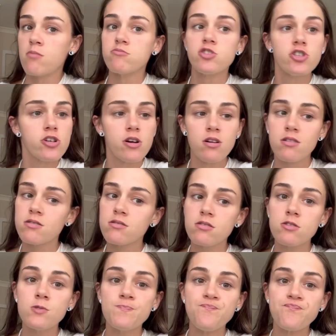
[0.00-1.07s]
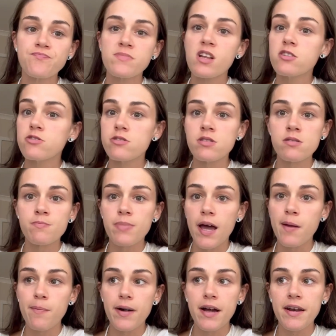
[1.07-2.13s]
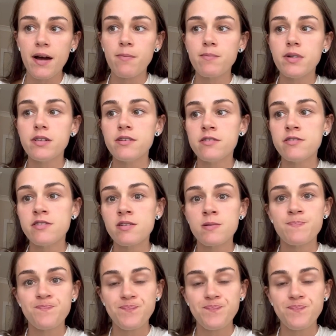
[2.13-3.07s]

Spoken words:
journal, do some paint by numbers,